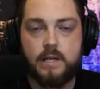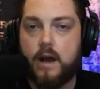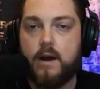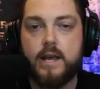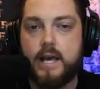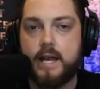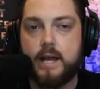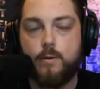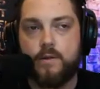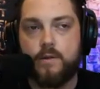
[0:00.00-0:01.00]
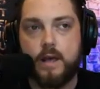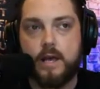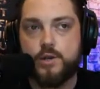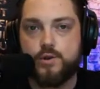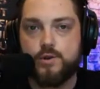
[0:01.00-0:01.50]
Now I get it when the
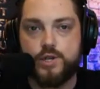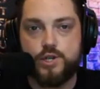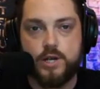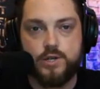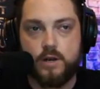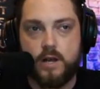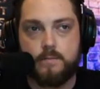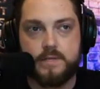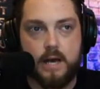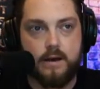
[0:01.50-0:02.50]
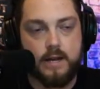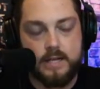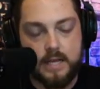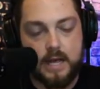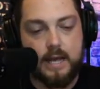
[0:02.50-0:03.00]
insurance adjuster comes out and
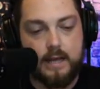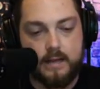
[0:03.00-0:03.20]
he's like,